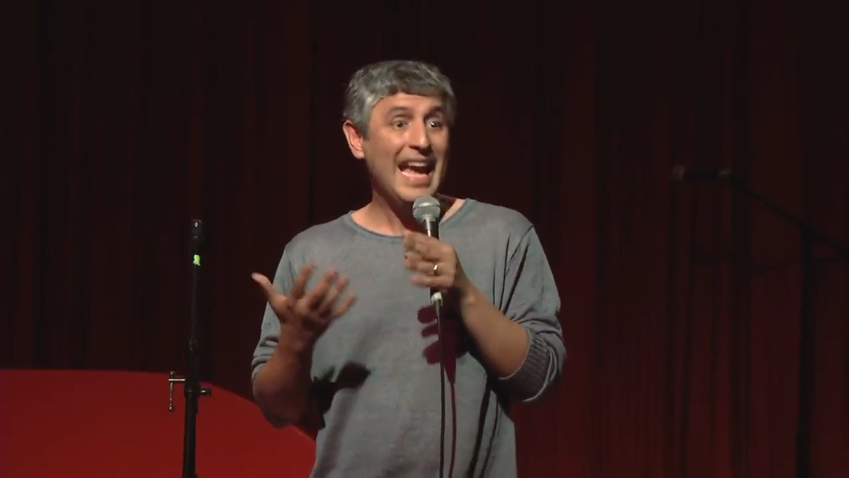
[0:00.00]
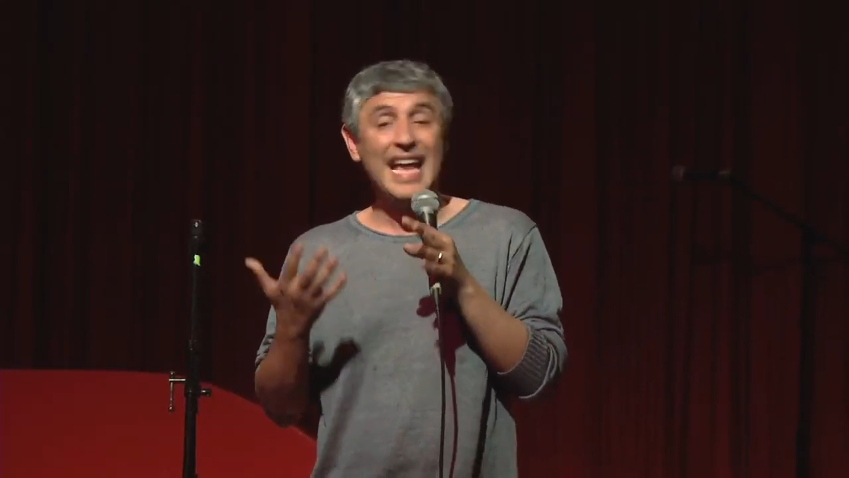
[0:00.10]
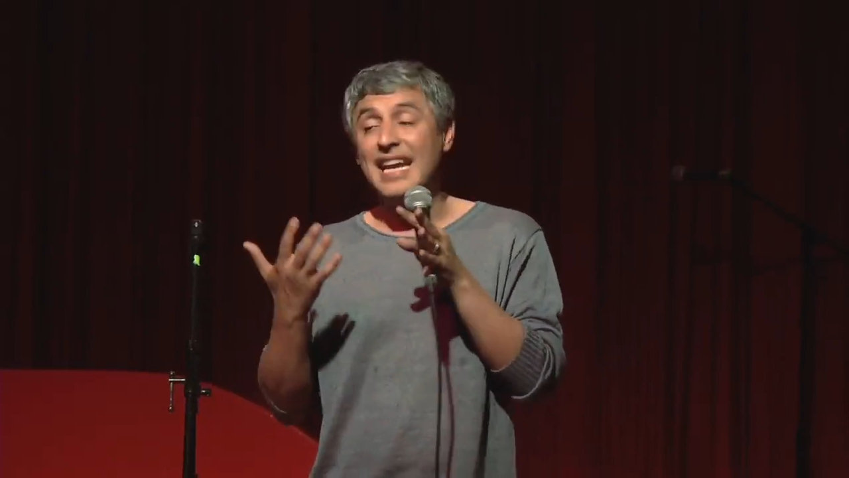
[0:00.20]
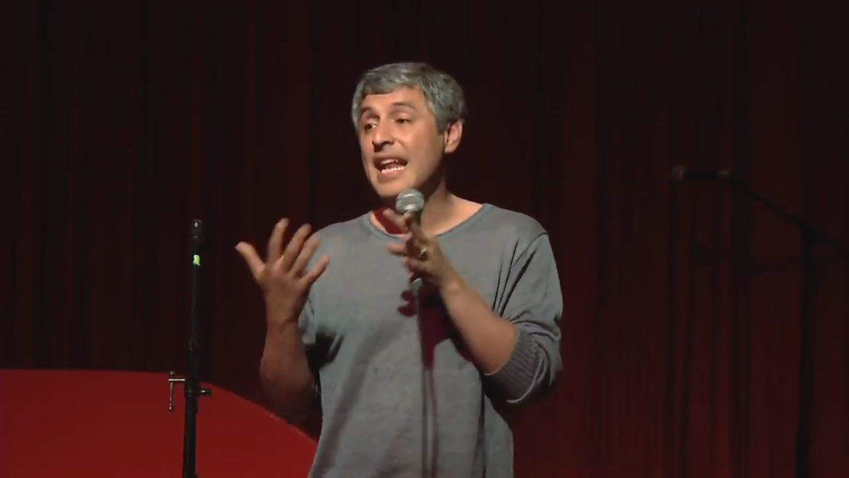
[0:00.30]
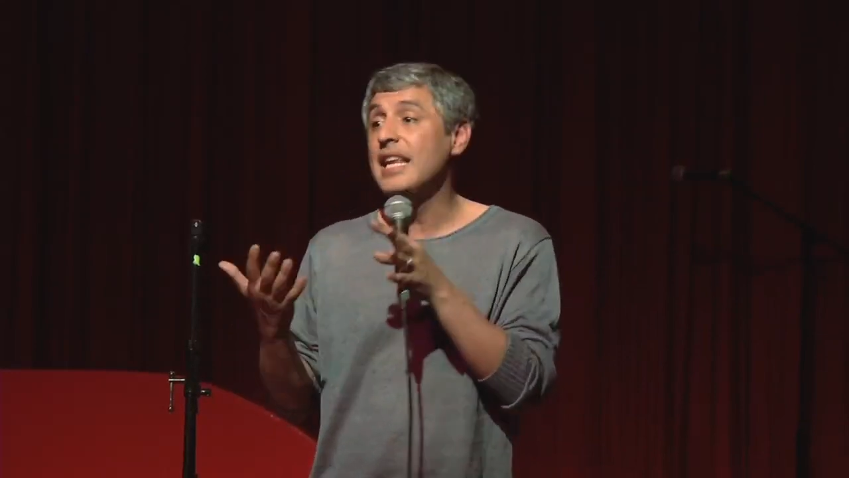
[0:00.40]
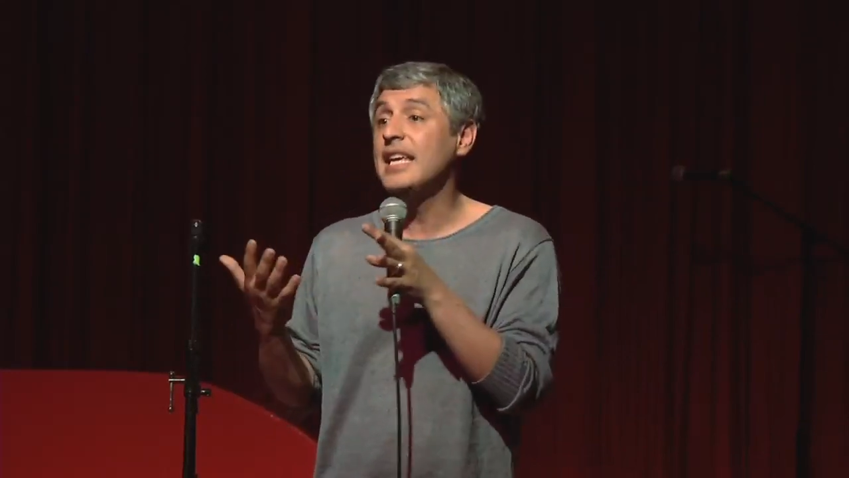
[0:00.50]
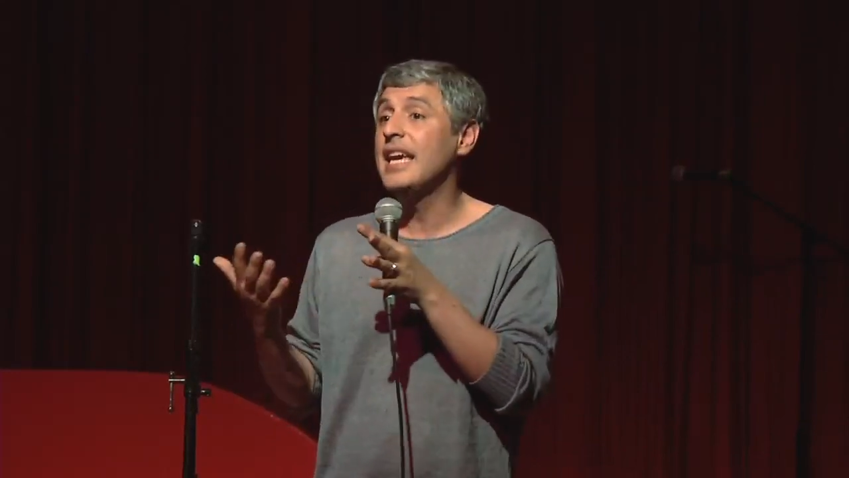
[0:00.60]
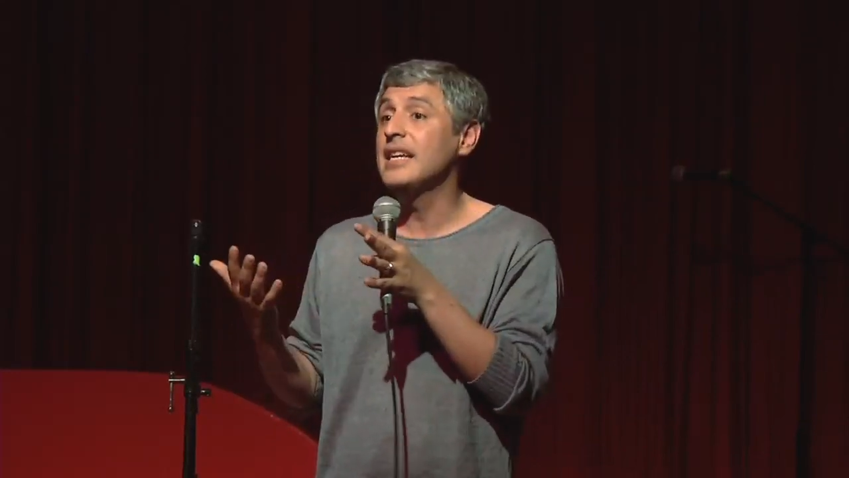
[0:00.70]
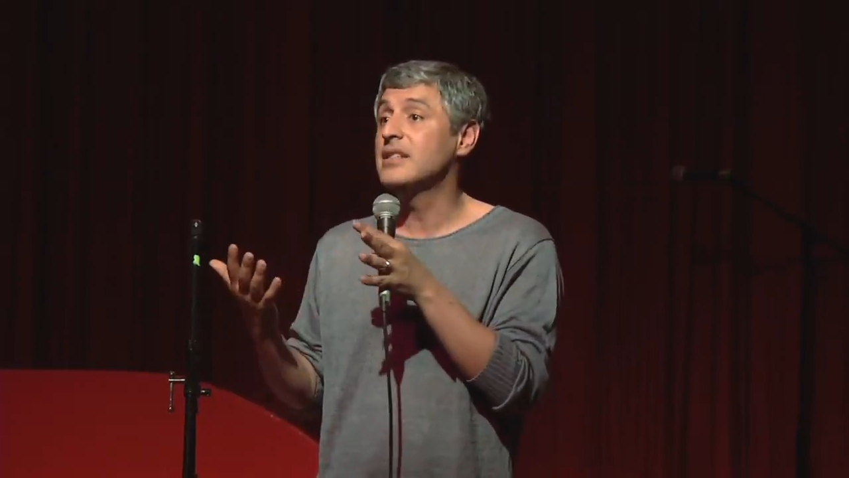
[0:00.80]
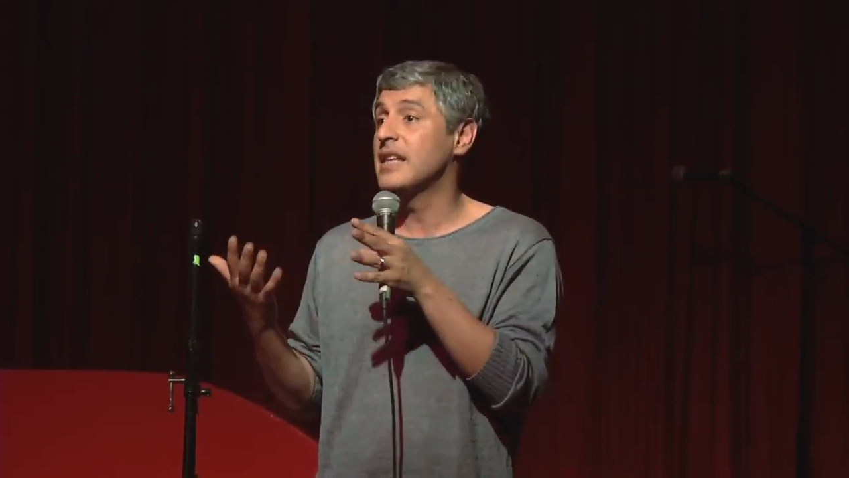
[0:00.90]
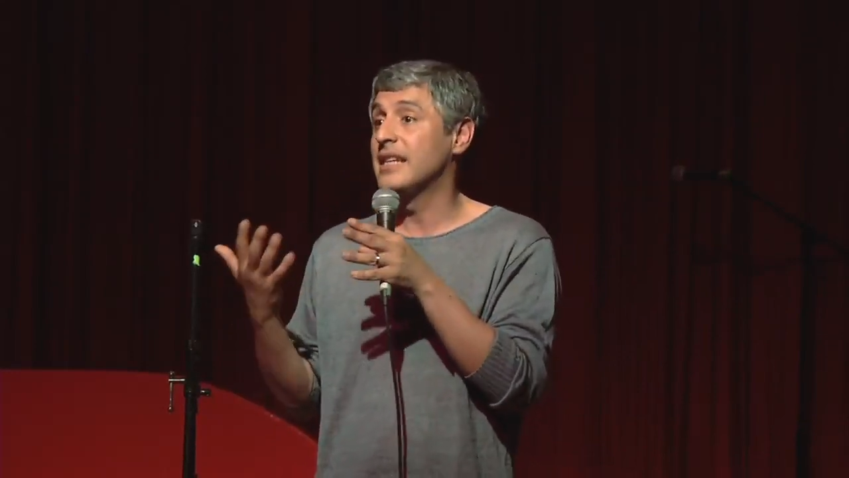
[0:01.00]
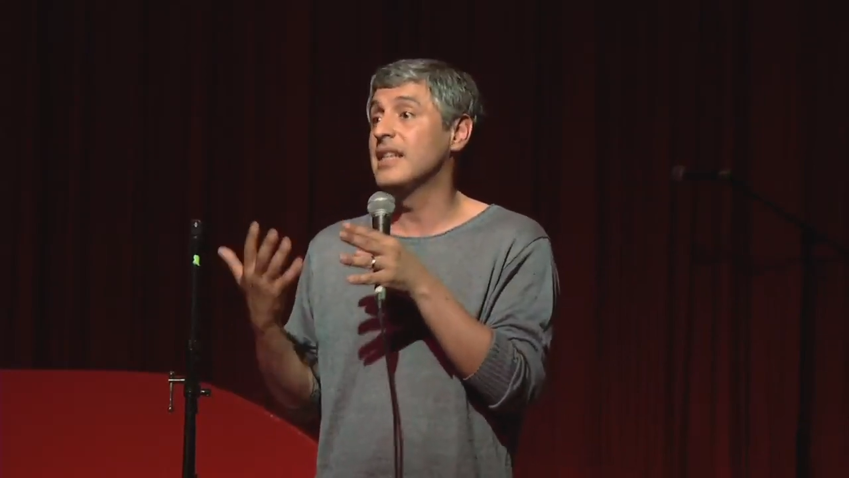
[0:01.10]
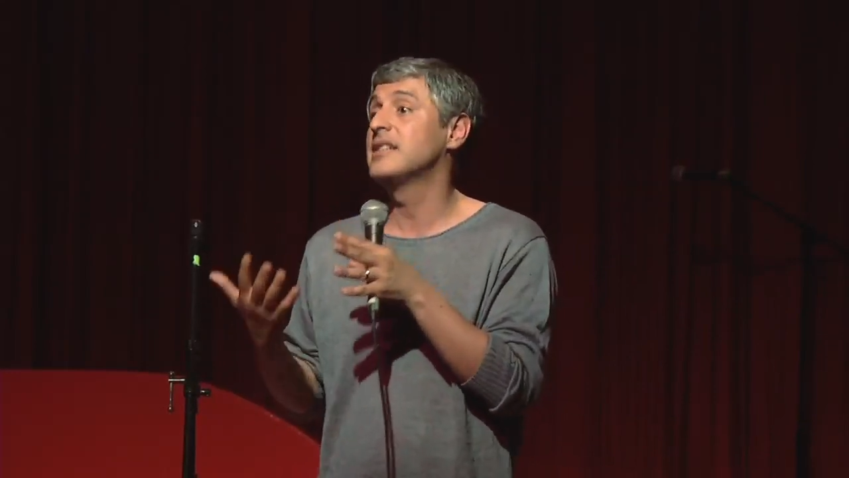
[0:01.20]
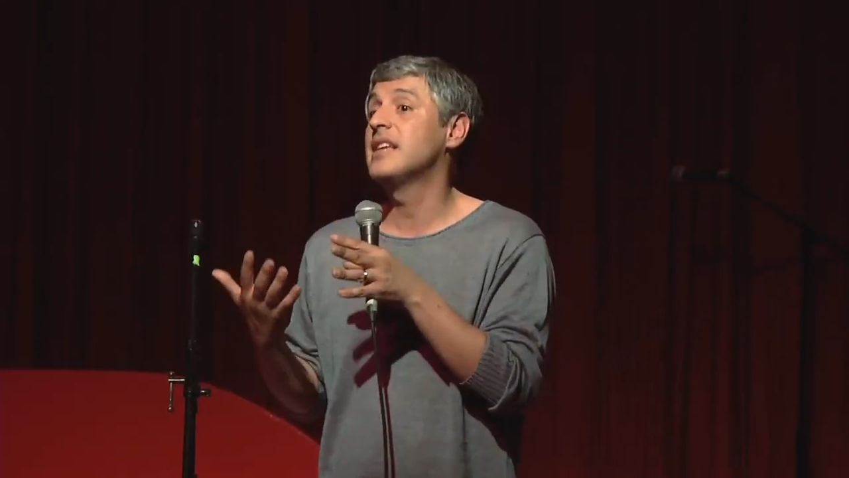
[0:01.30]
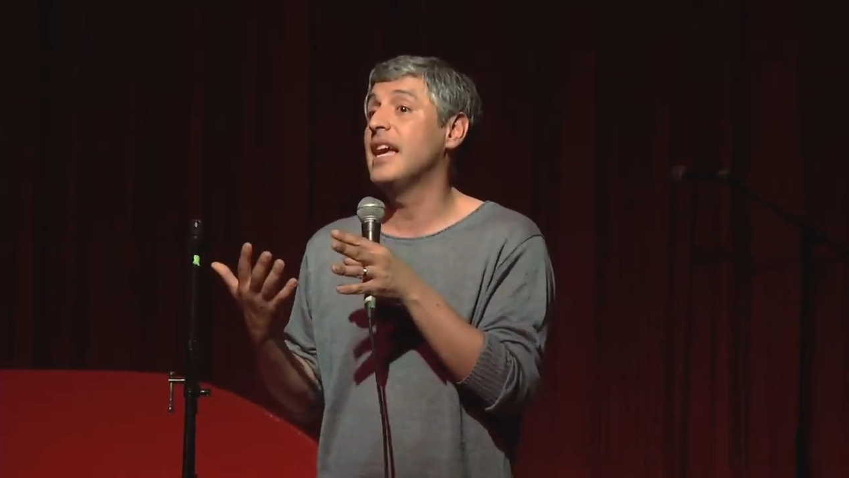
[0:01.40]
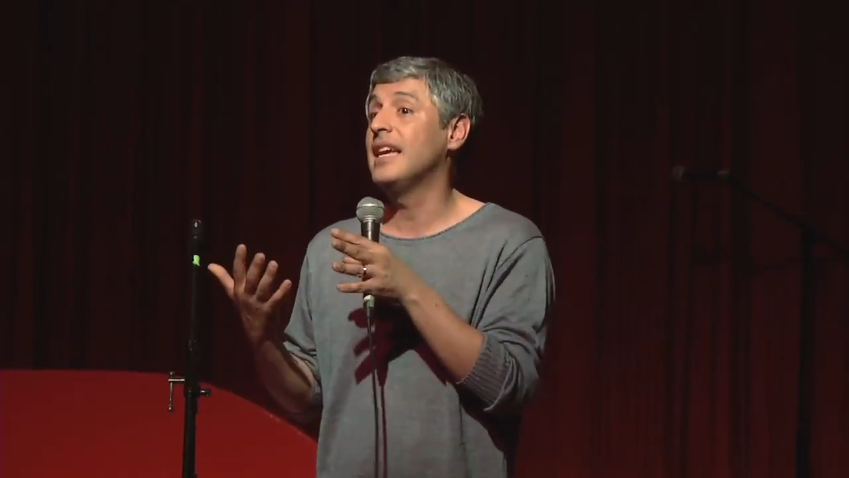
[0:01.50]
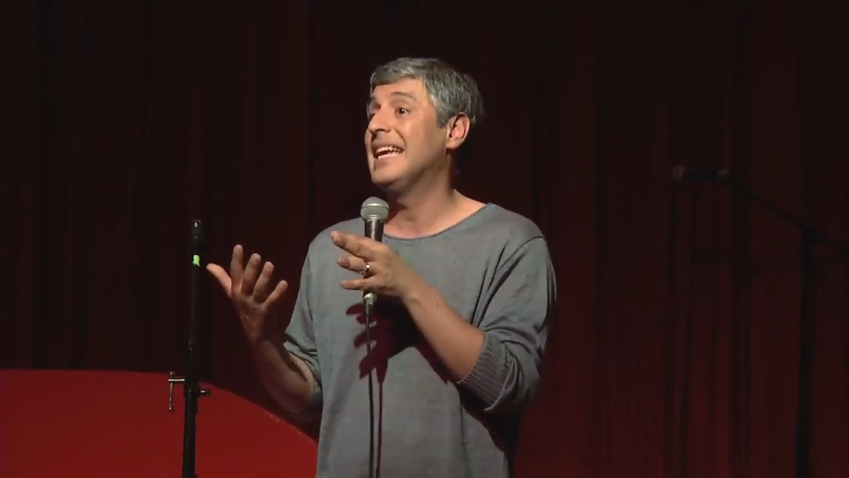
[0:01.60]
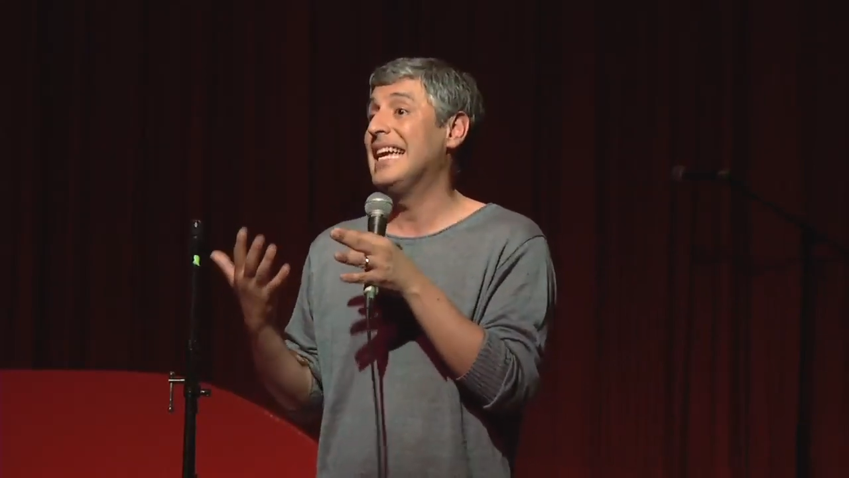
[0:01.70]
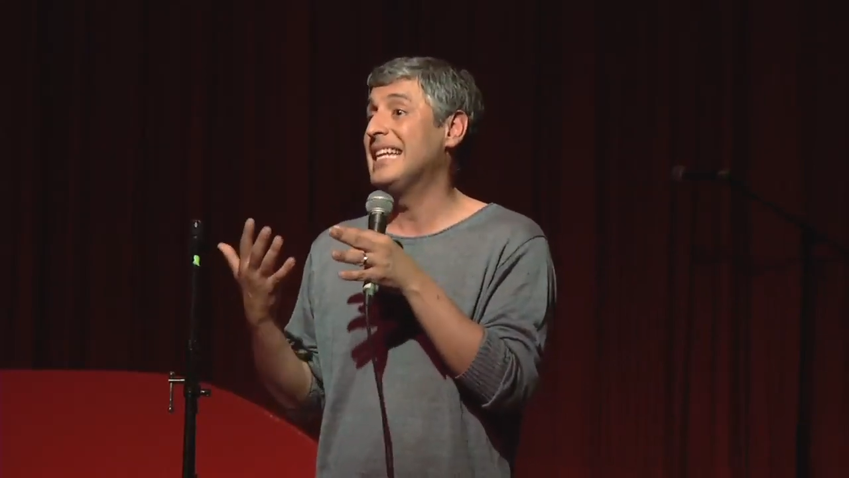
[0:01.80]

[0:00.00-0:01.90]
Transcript: and in any case, as I say,